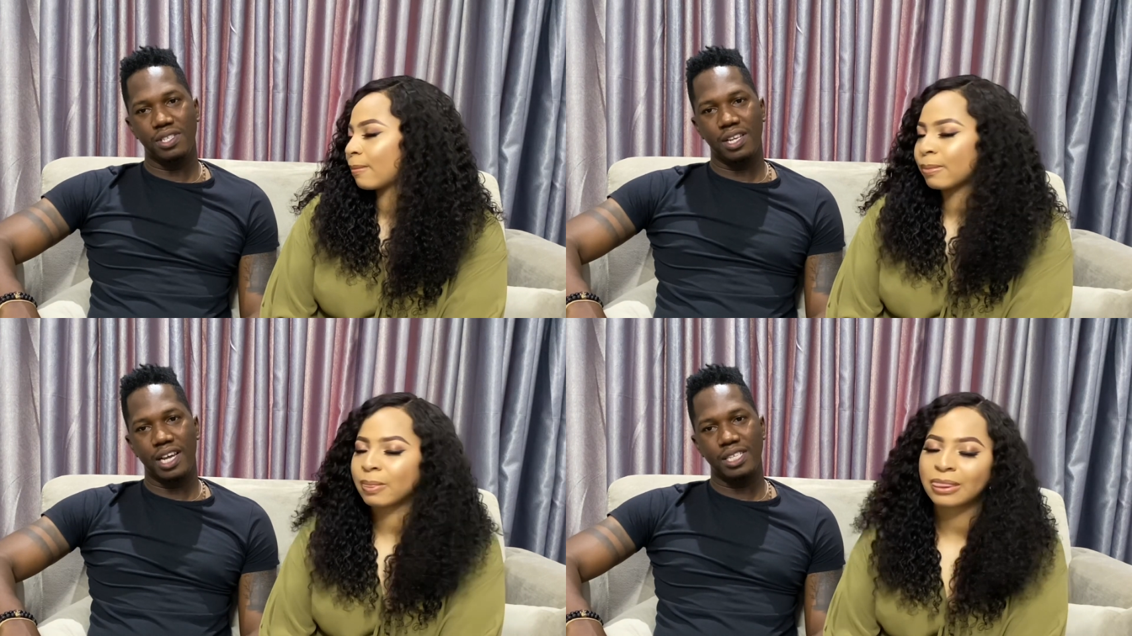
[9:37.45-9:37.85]

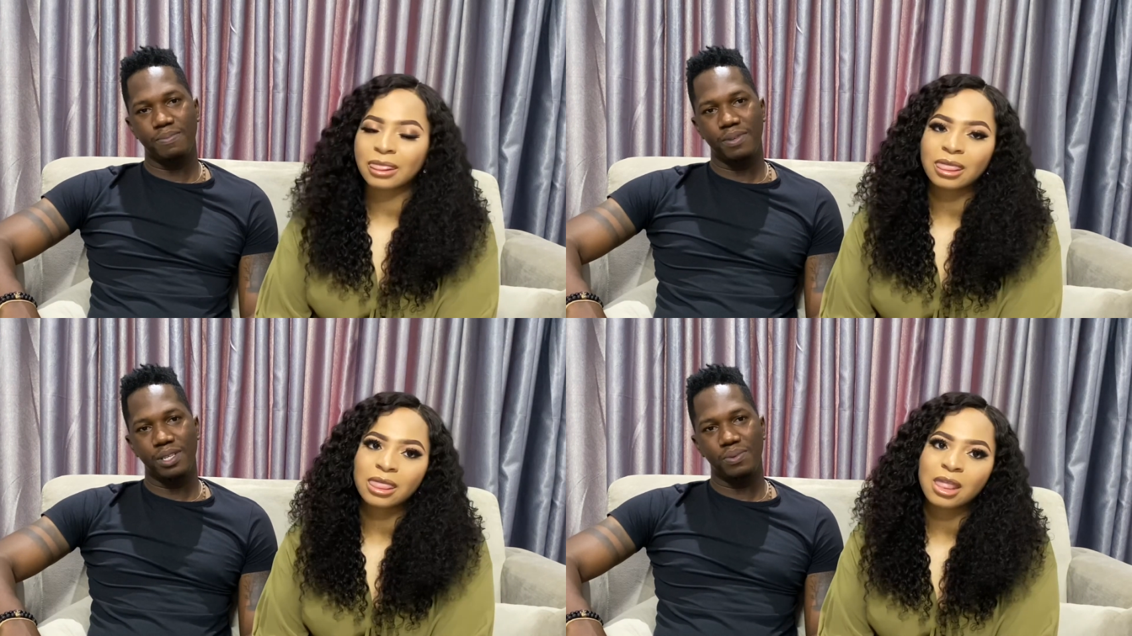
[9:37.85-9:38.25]
Speaker 1: The last
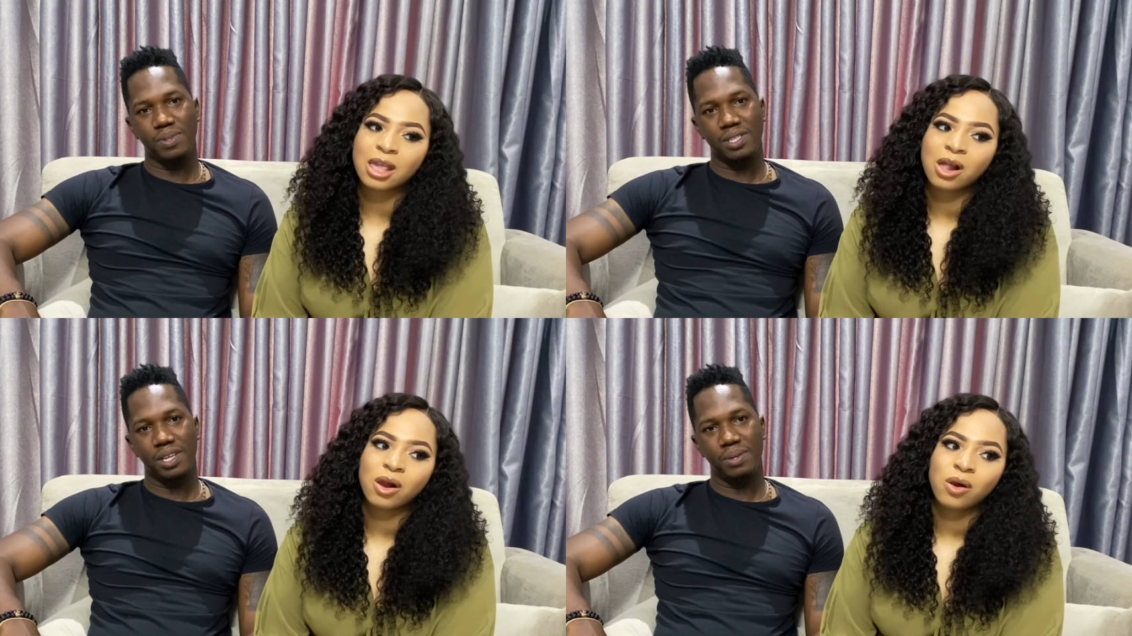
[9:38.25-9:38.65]
place we
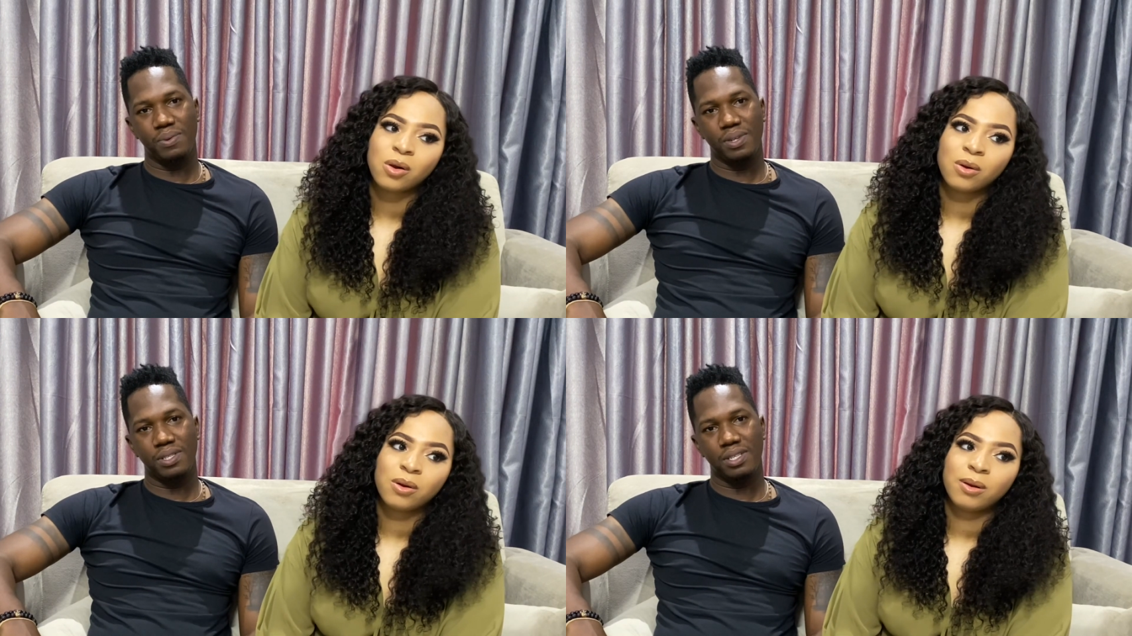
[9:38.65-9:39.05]
said
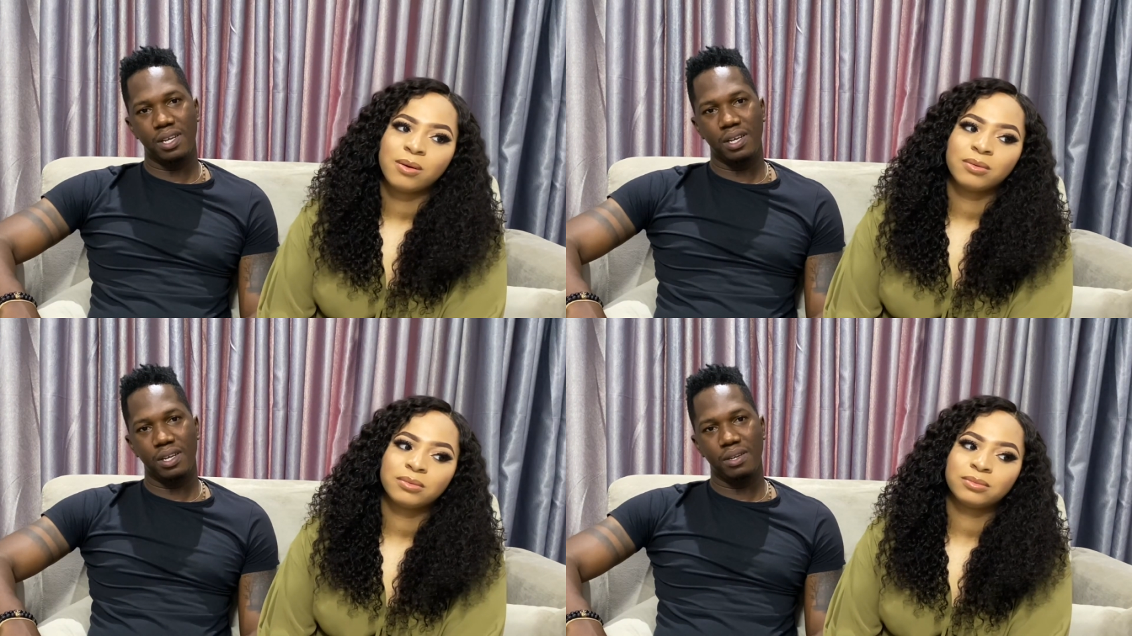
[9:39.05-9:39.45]
was
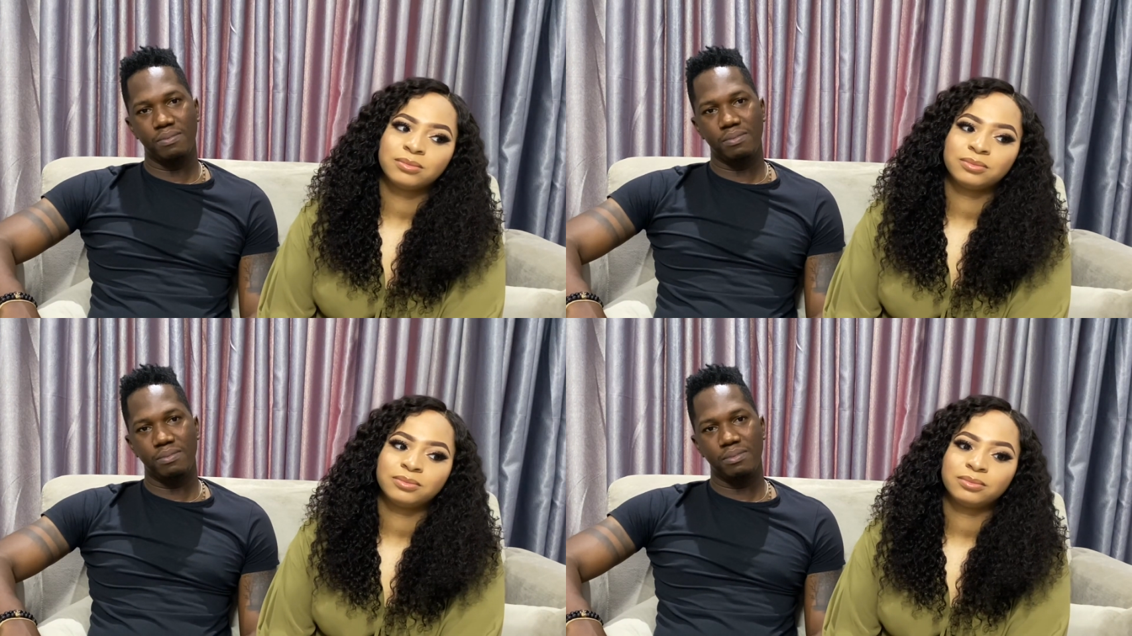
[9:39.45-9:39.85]

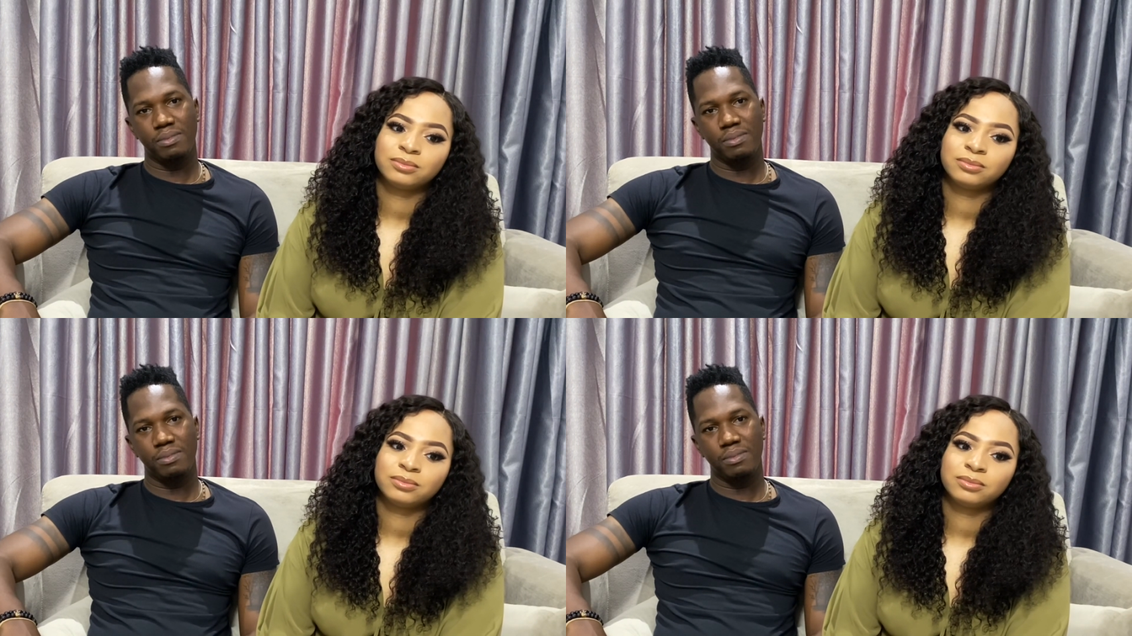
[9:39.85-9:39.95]
um,